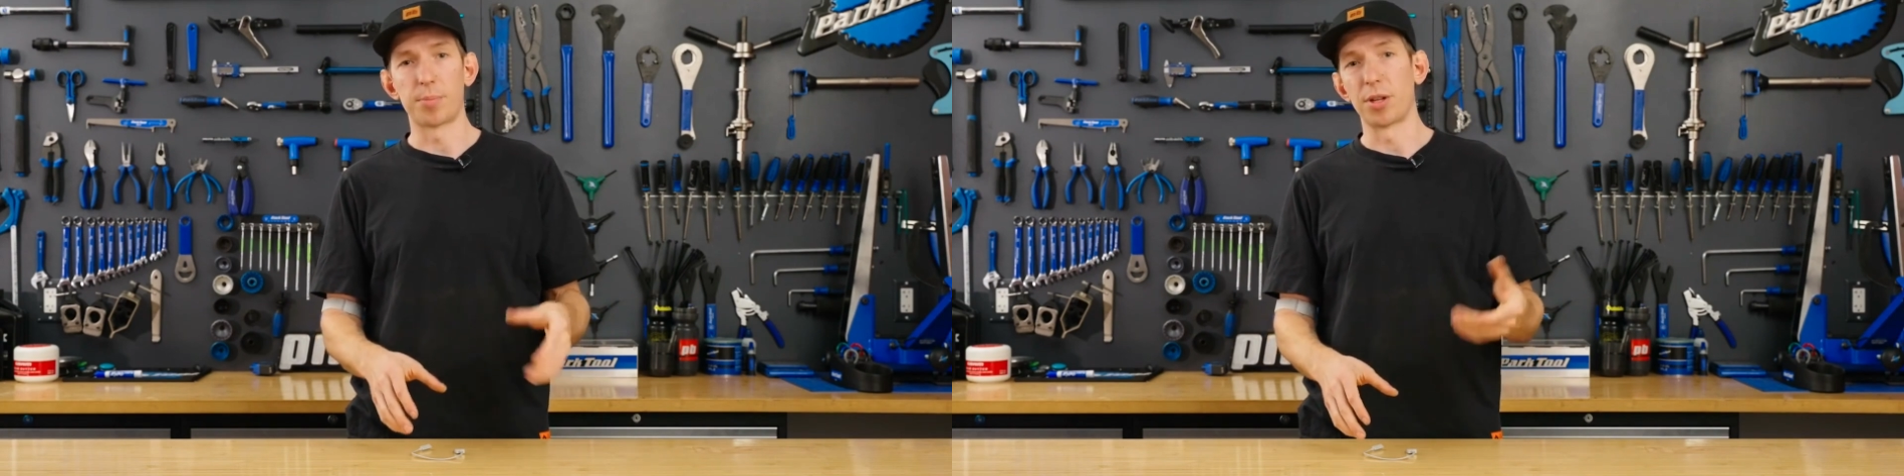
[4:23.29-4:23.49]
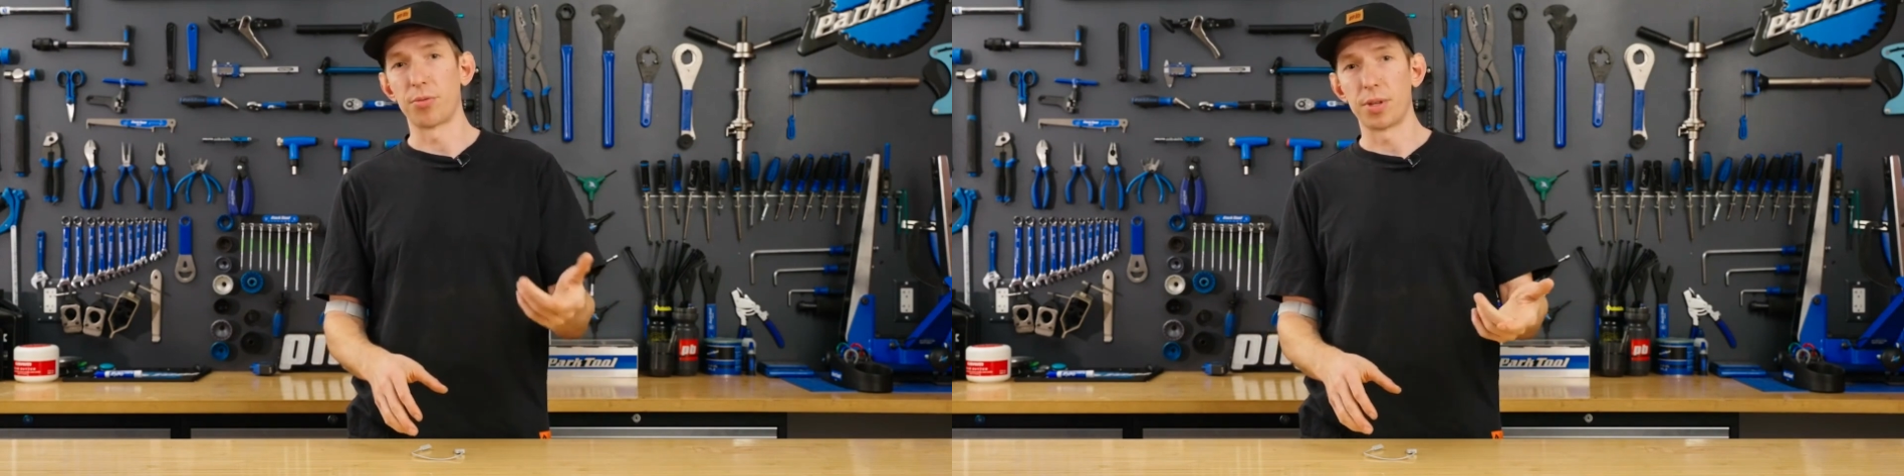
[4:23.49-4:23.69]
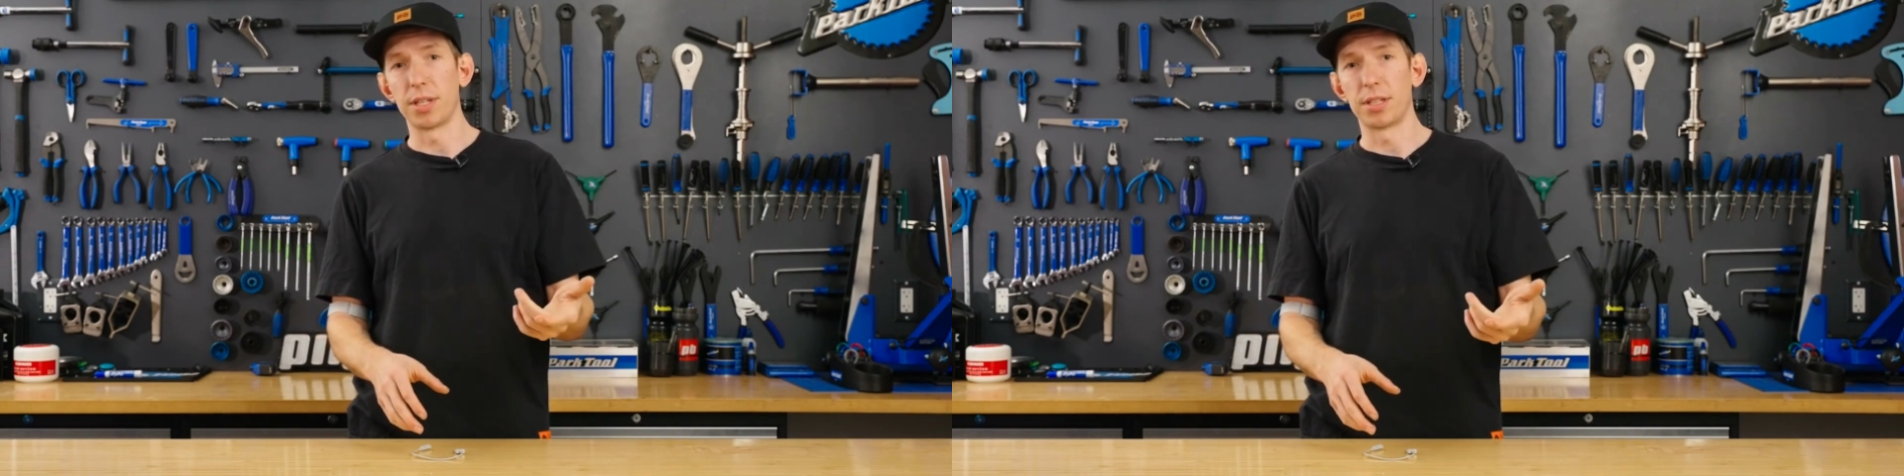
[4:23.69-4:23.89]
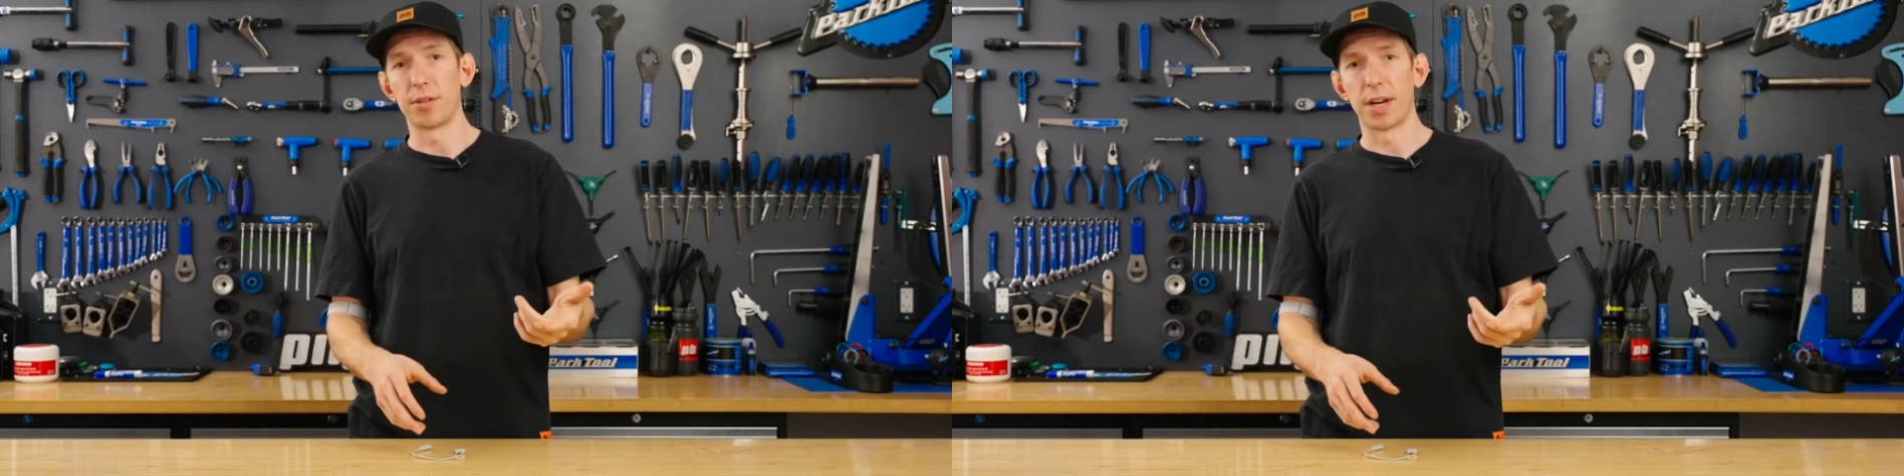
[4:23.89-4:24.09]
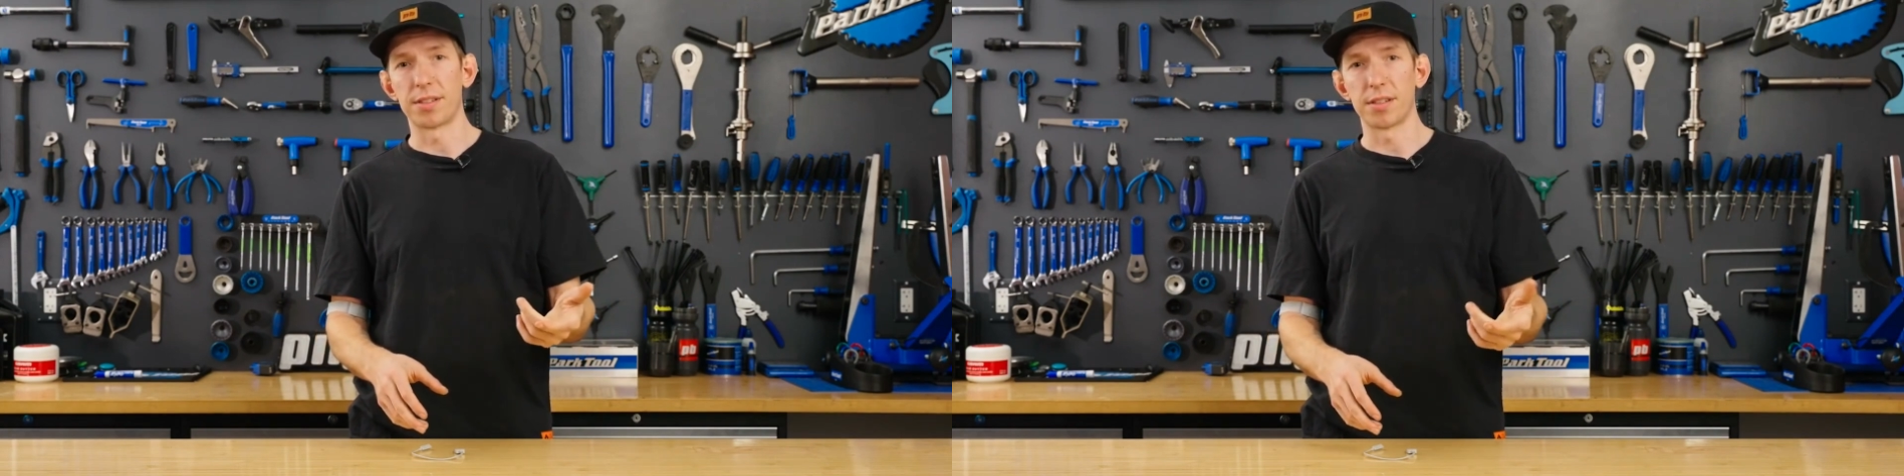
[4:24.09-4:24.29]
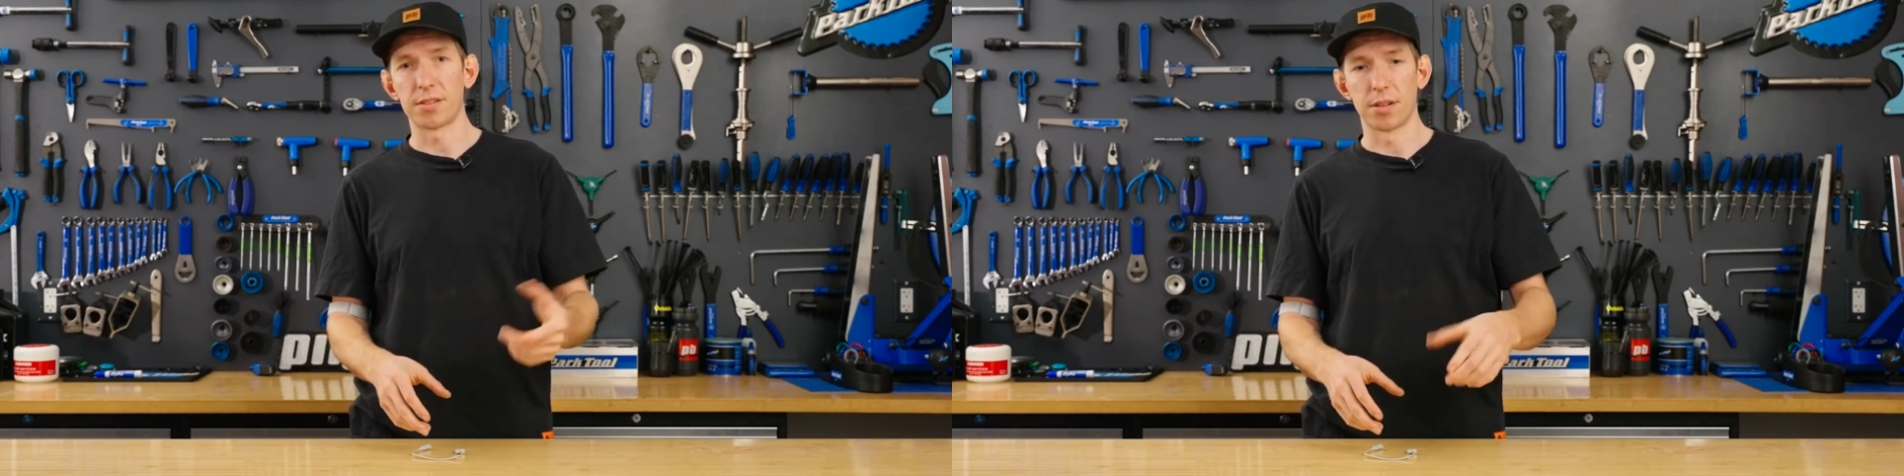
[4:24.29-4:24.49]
up to 3 devices.